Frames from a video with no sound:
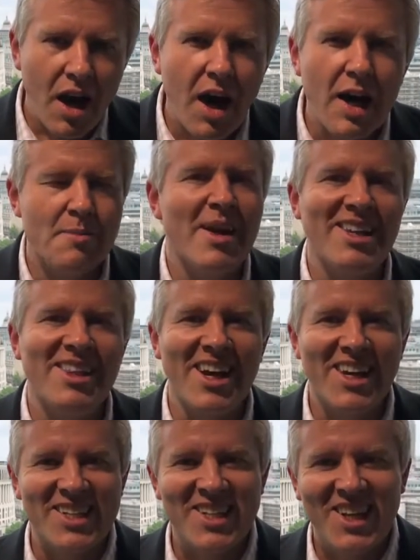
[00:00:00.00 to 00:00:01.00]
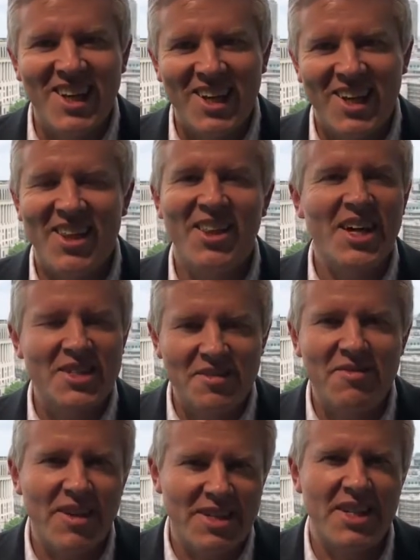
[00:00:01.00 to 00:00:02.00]
I made that. That's a
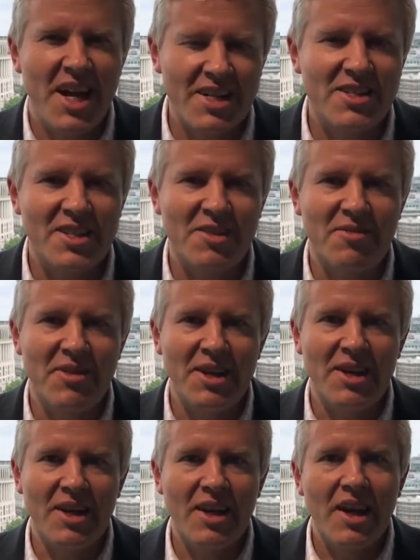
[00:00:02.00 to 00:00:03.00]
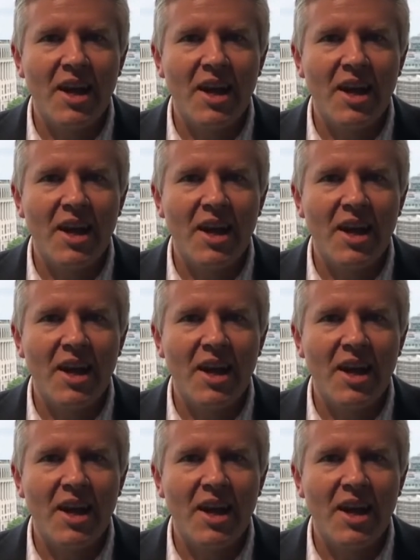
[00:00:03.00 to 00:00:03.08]
fantastic feeling.